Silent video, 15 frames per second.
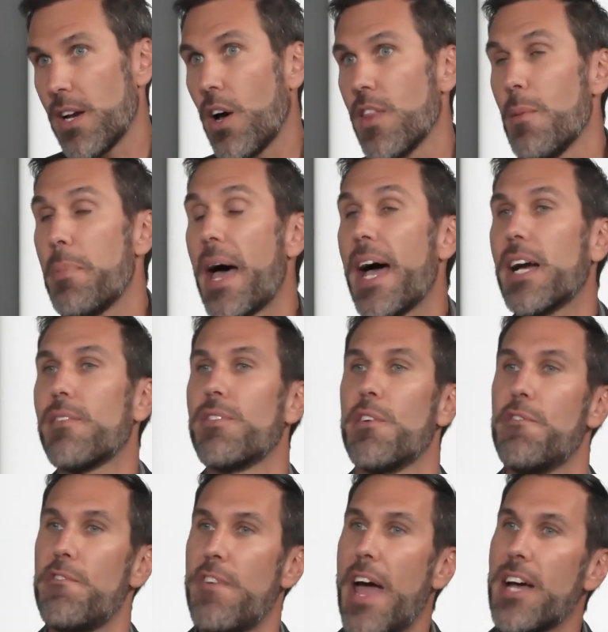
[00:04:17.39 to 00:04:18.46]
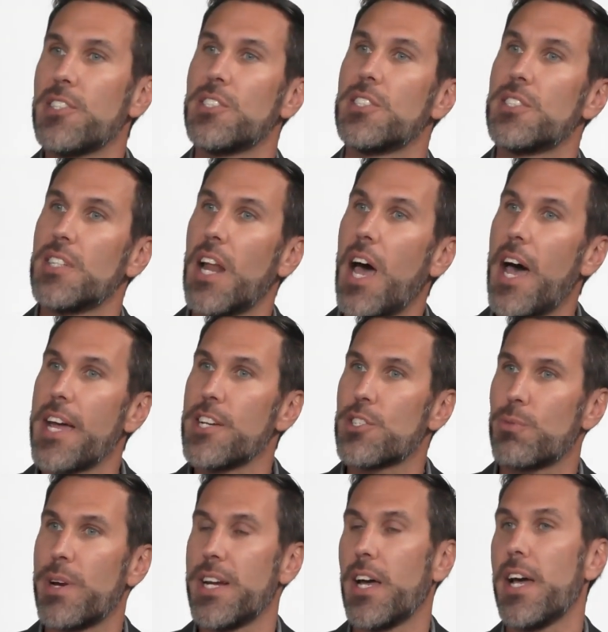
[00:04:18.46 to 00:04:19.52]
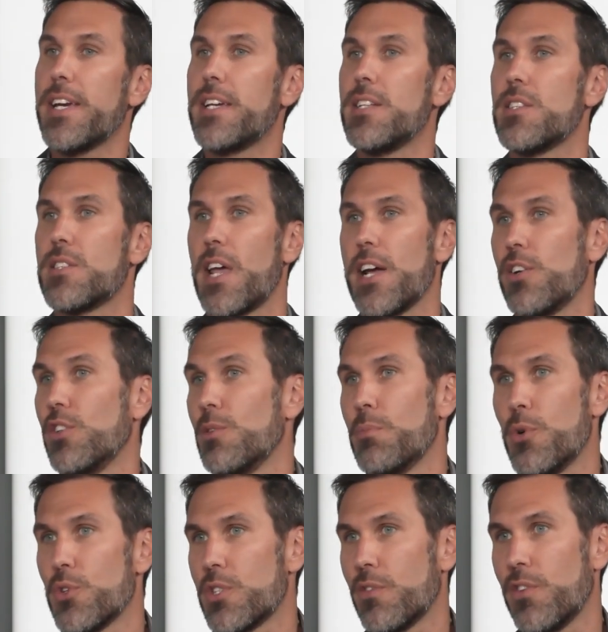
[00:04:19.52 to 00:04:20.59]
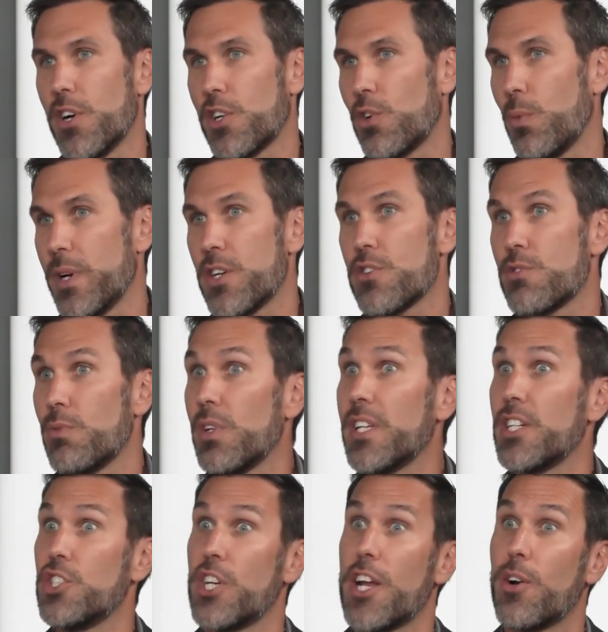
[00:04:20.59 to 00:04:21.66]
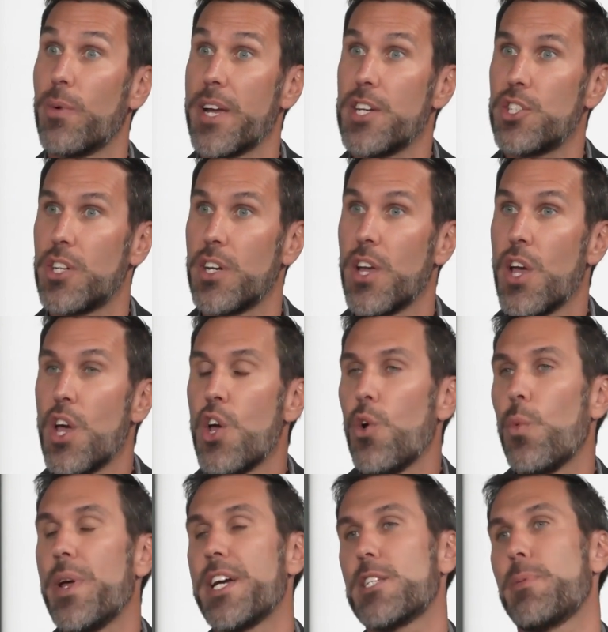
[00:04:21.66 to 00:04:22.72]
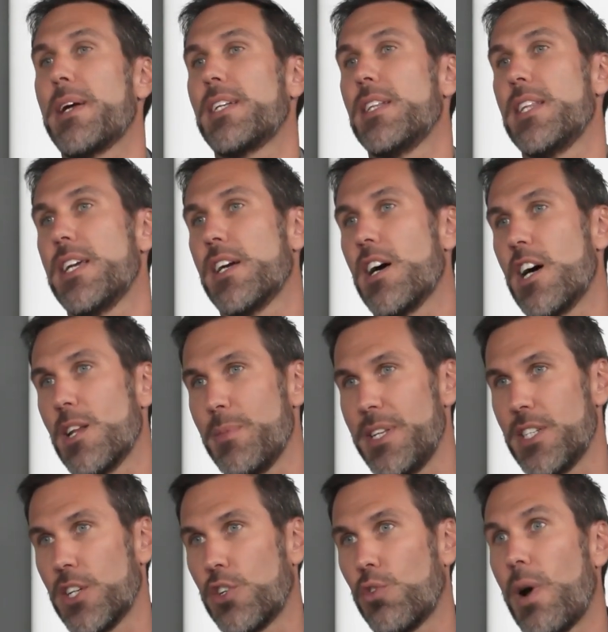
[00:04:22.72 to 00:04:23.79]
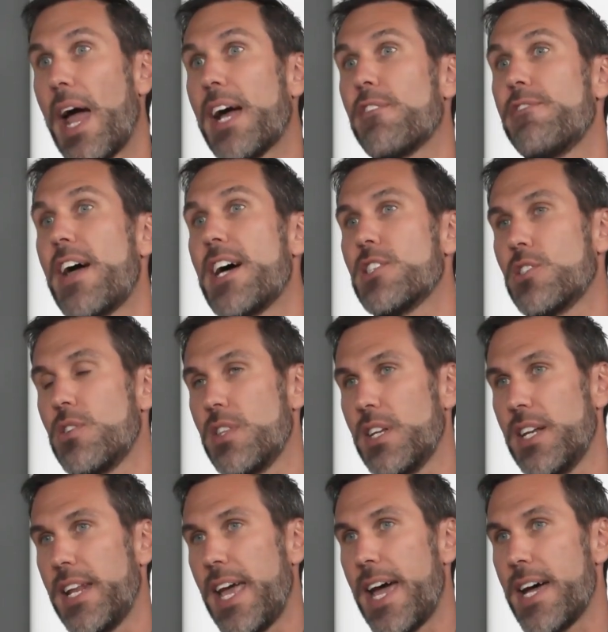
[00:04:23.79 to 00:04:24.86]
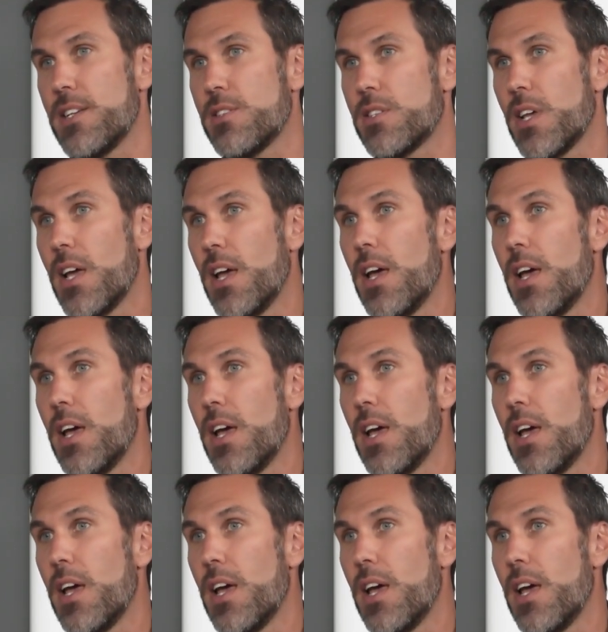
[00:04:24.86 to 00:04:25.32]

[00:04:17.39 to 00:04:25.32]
On the back of the fastest and highest rate hiking cycle in most of our careers, really a generation, we expected the economy to crack faster than it has.